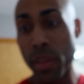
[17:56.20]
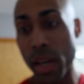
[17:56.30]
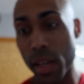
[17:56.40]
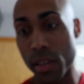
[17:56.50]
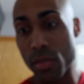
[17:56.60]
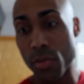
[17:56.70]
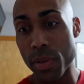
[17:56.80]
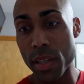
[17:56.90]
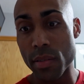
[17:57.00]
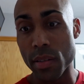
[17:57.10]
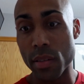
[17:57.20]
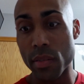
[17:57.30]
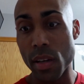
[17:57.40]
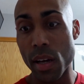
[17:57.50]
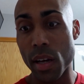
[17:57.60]
uh, two
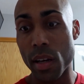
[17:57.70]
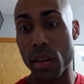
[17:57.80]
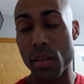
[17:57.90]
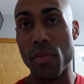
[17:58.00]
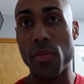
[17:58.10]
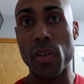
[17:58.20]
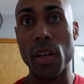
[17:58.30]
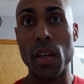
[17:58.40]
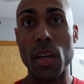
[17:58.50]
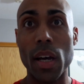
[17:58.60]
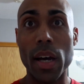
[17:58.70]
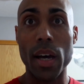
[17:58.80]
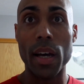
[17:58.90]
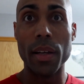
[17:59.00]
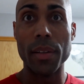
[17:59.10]
pieces of
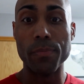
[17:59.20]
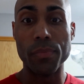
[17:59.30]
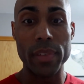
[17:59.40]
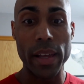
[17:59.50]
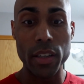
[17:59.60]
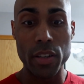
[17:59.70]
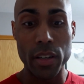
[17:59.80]
uh, deli